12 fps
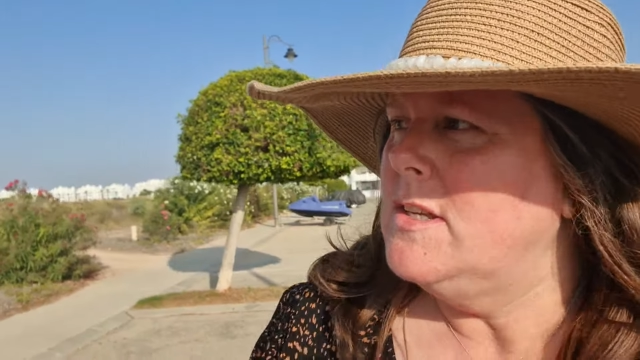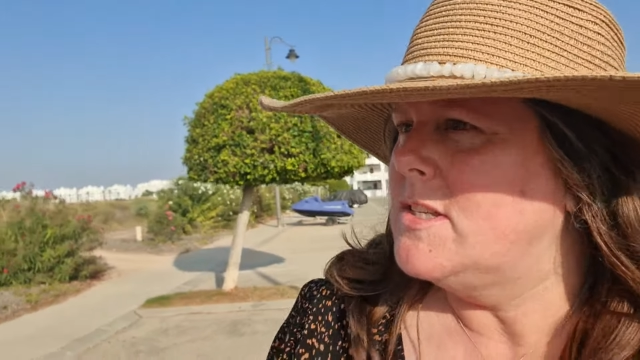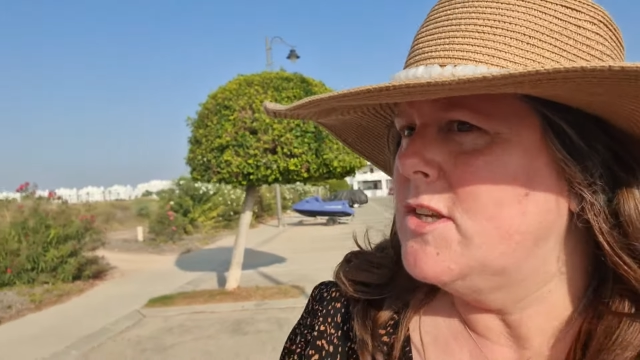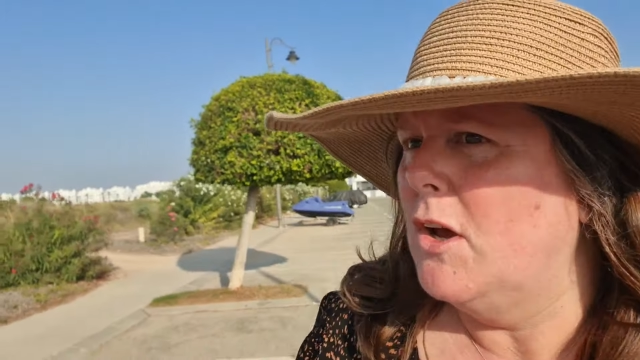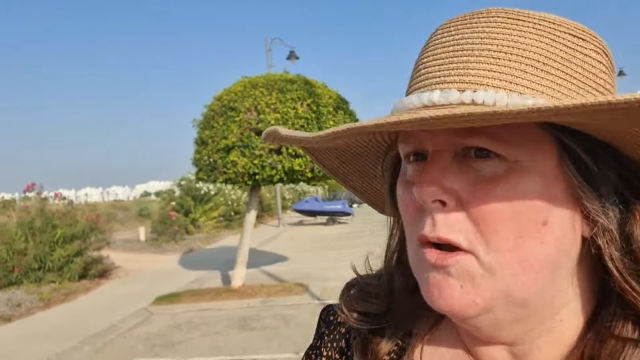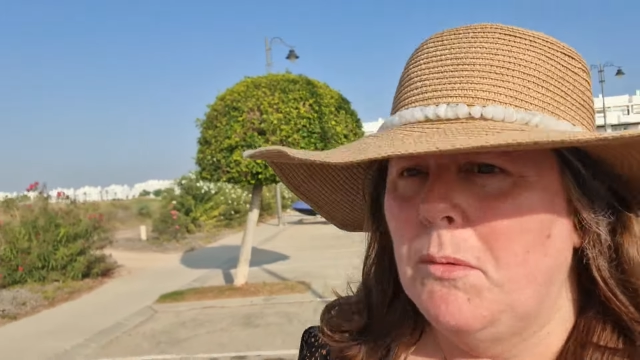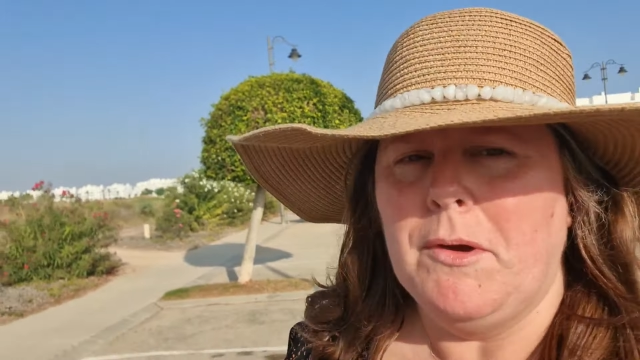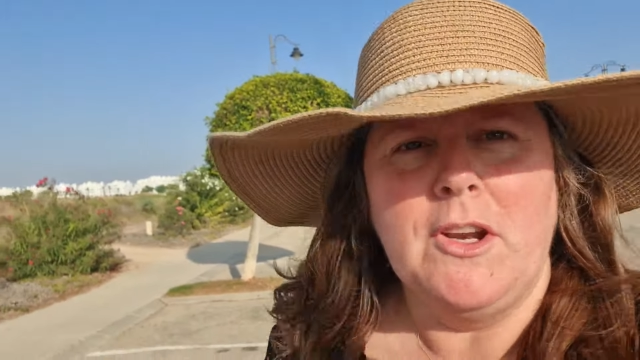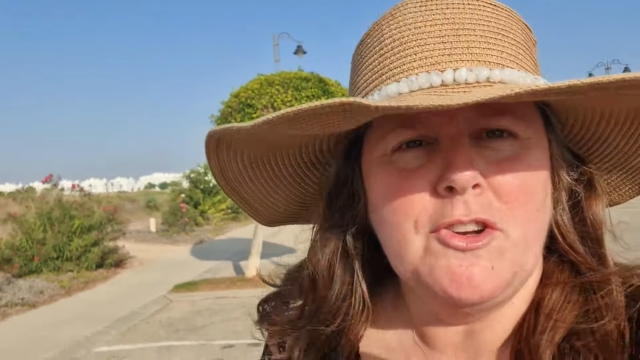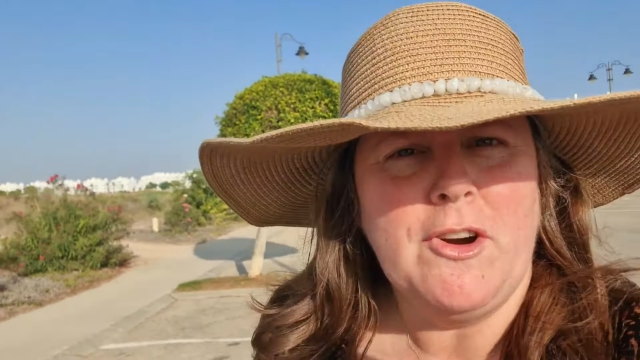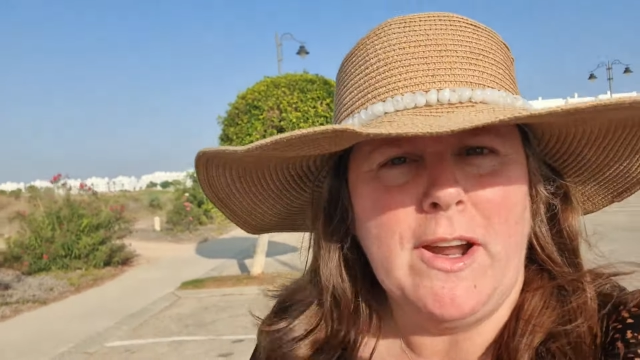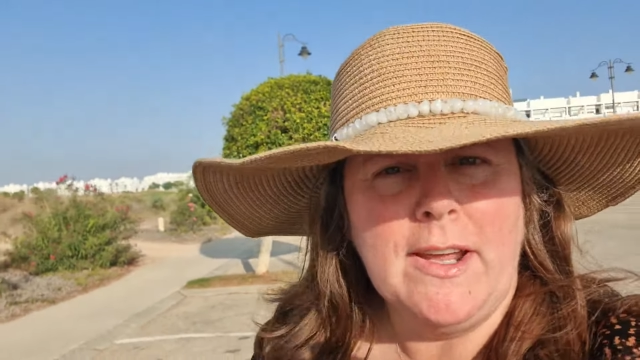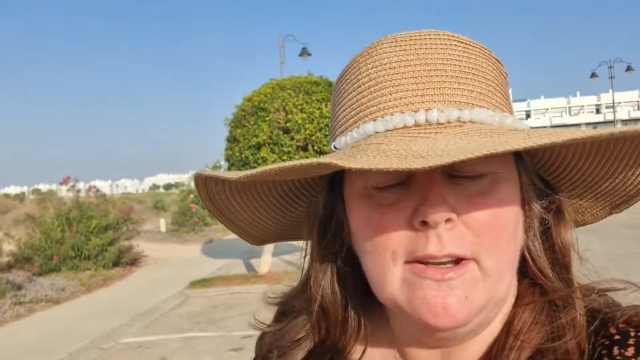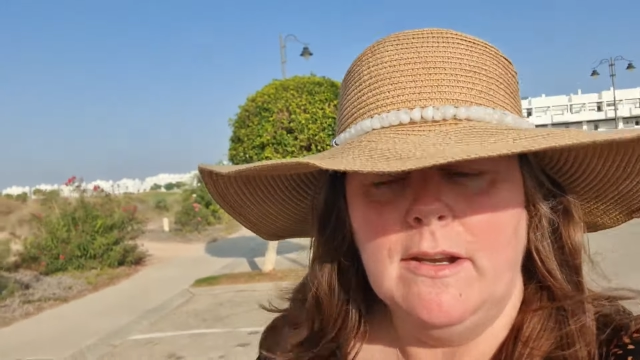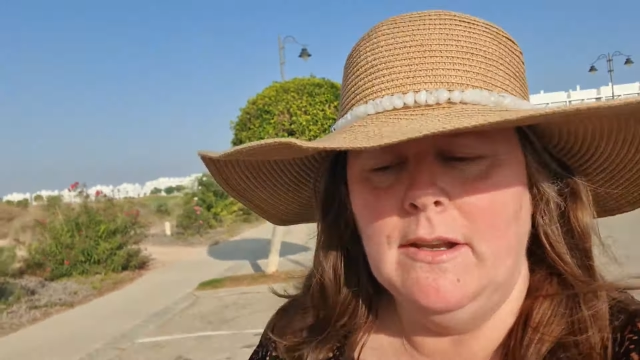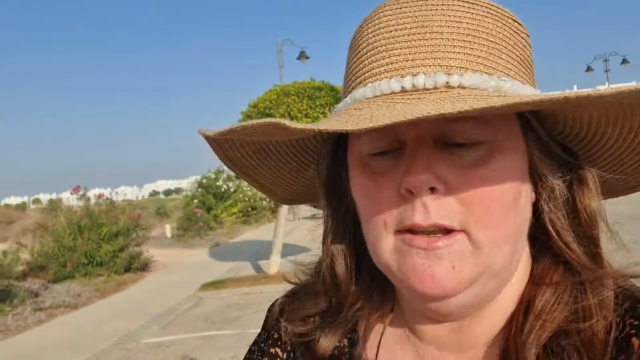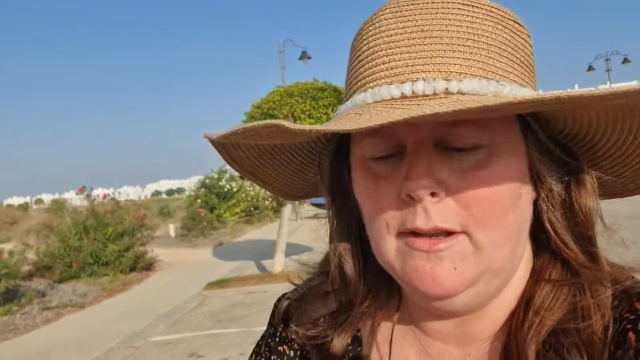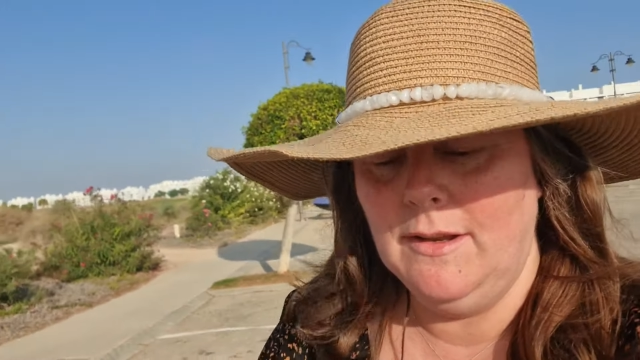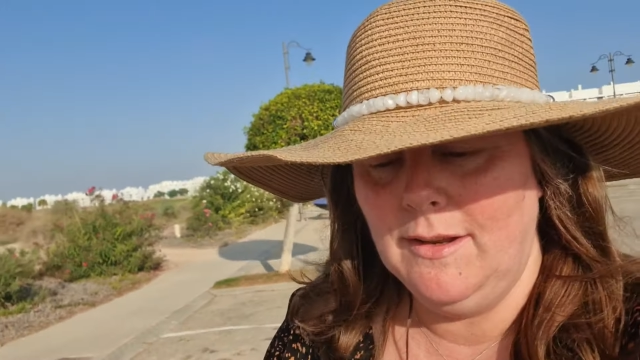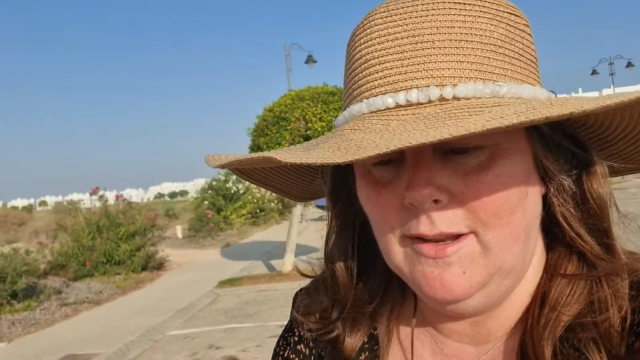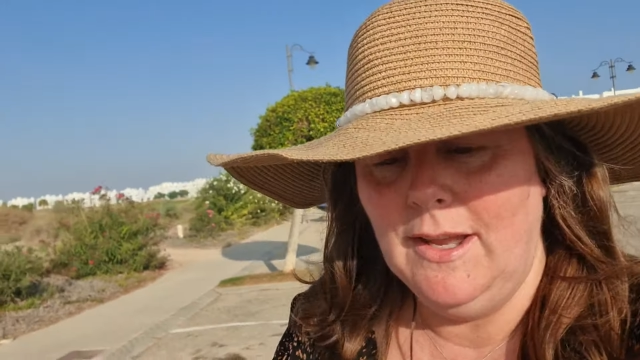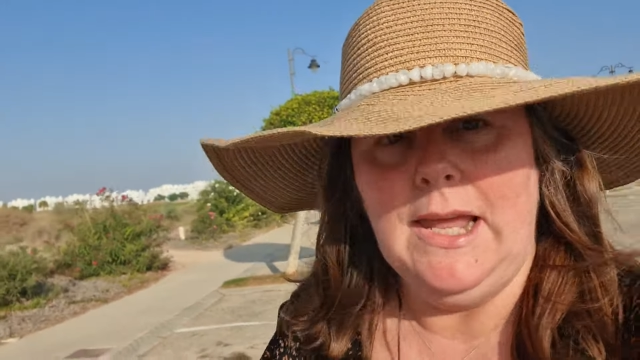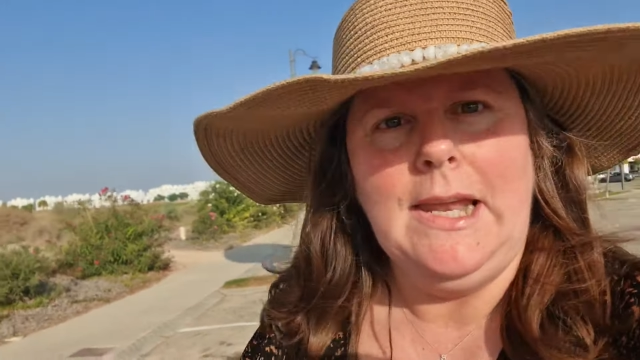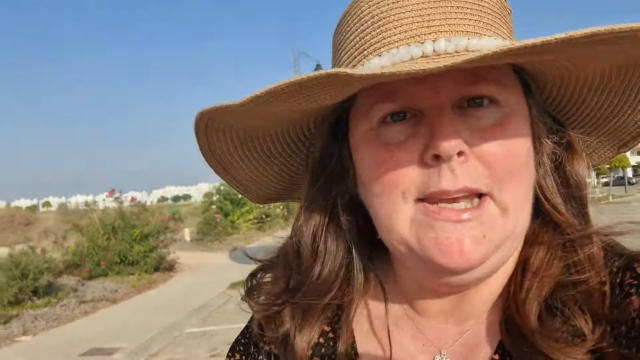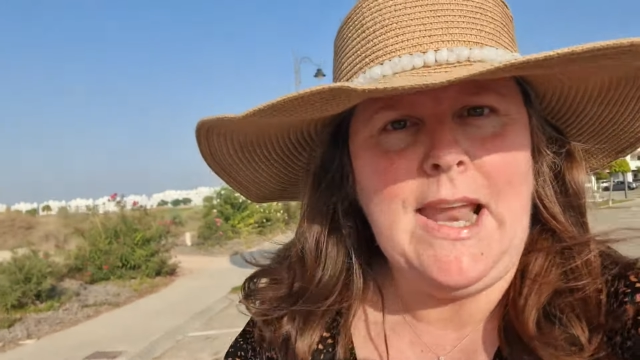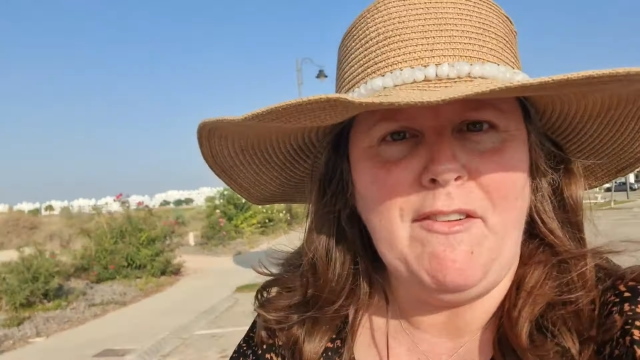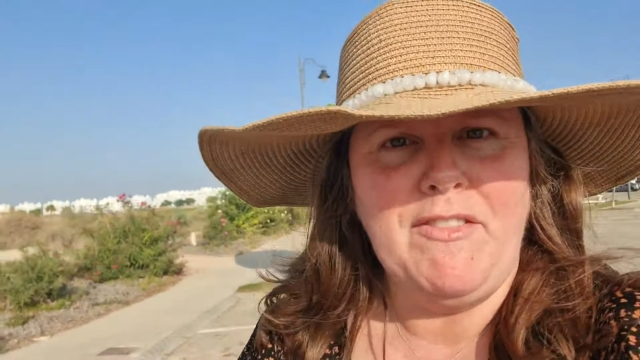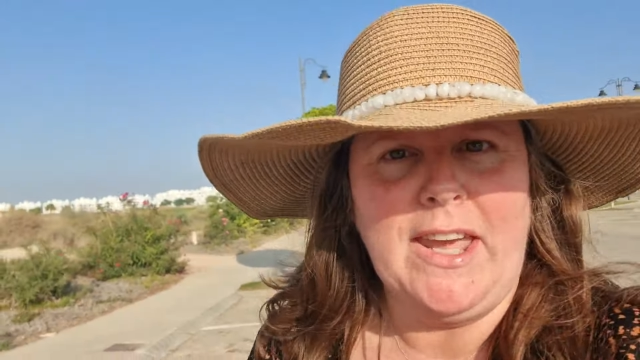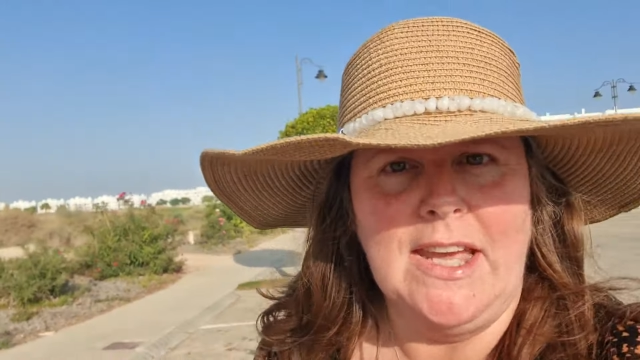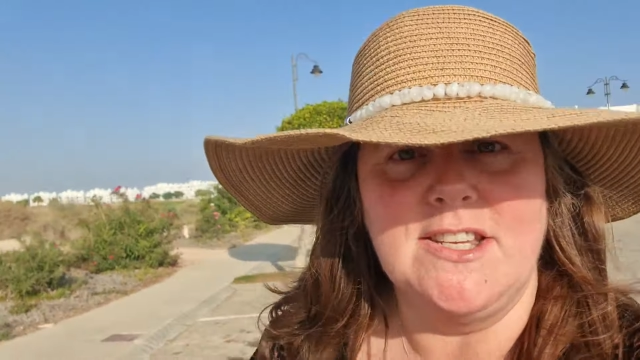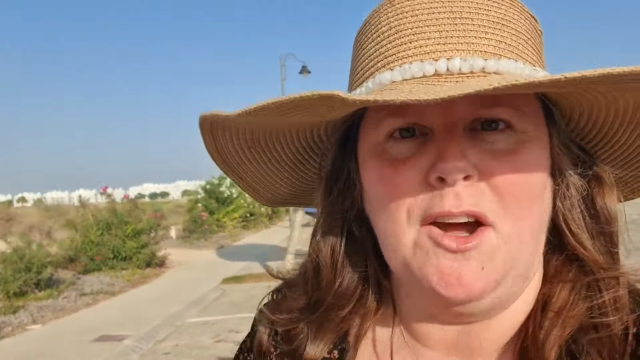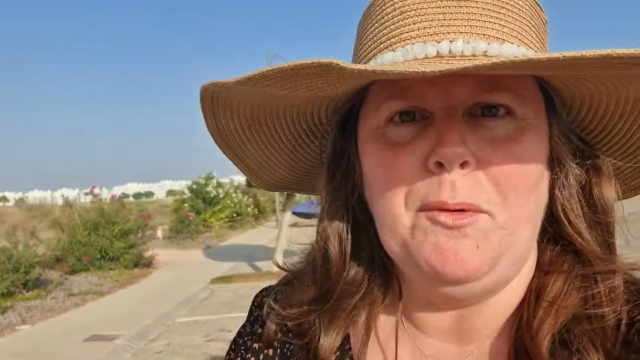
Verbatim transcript: So we're going to try and navigate